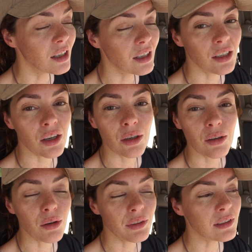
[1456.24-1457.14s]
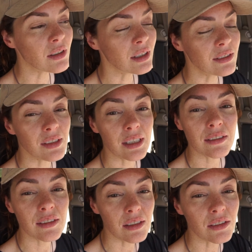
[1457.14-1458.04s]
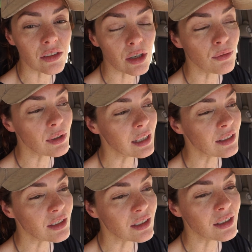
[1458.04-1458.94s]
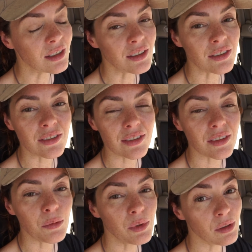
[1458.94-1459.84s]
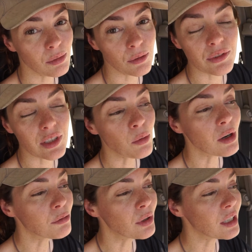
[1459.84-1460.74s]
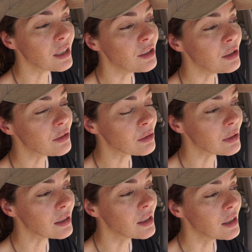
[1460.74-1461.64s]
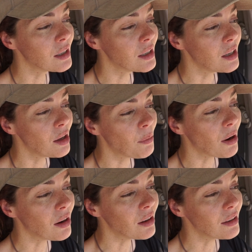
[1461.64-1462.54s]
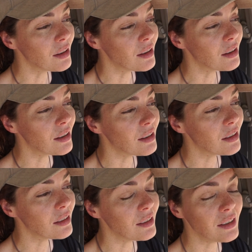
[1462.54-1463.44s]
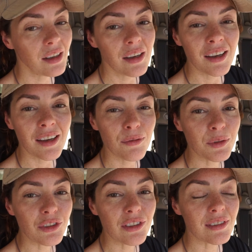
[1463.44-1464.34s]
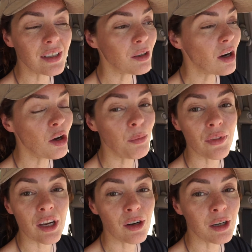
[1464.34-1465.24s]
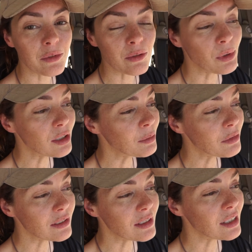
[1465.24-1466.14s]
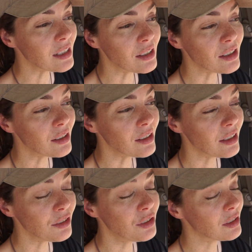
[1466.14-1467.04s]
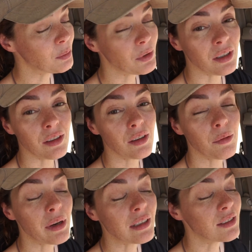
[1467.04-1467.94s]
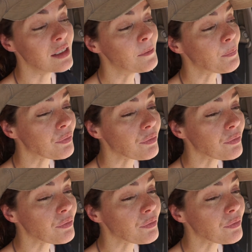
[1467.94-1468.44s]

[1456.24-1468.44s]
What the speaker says: You know, a lot of these guys are like seasoned overlanders, and we're obviously quite rookie and new to it, but yeah, everyone's just like opened their arms and welcomed us in, and it's just been amazing.